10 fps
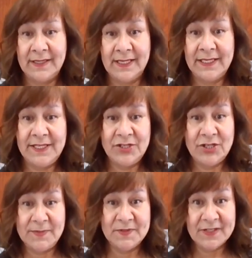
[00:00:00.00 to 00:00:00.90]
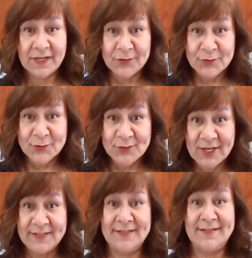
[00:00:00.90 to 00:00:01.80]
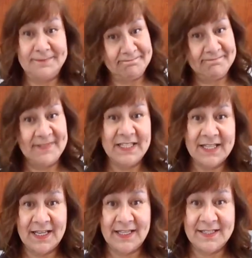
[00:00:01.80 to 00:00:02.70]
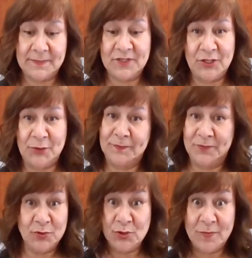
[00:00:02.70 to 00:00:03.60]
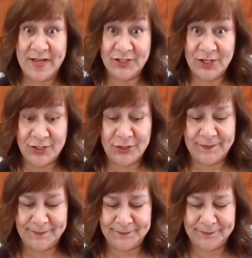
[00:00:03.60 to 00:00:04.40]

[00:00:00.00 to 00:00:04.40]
Any shapes, colors, or sizes, it's, it's up to you. Use your imagination.